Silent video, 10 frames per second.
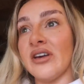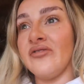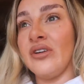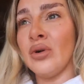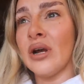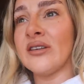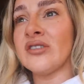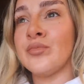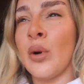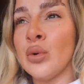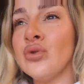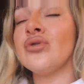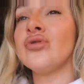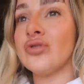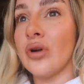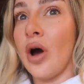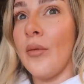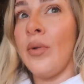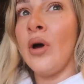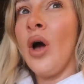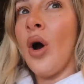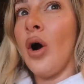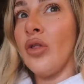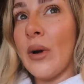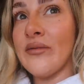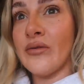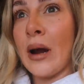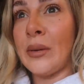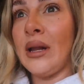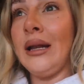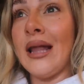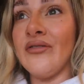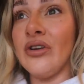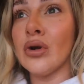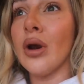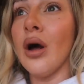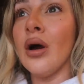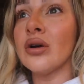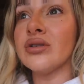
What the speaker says: I feel like it's supposed to stop on the weather app at 11 o'clock.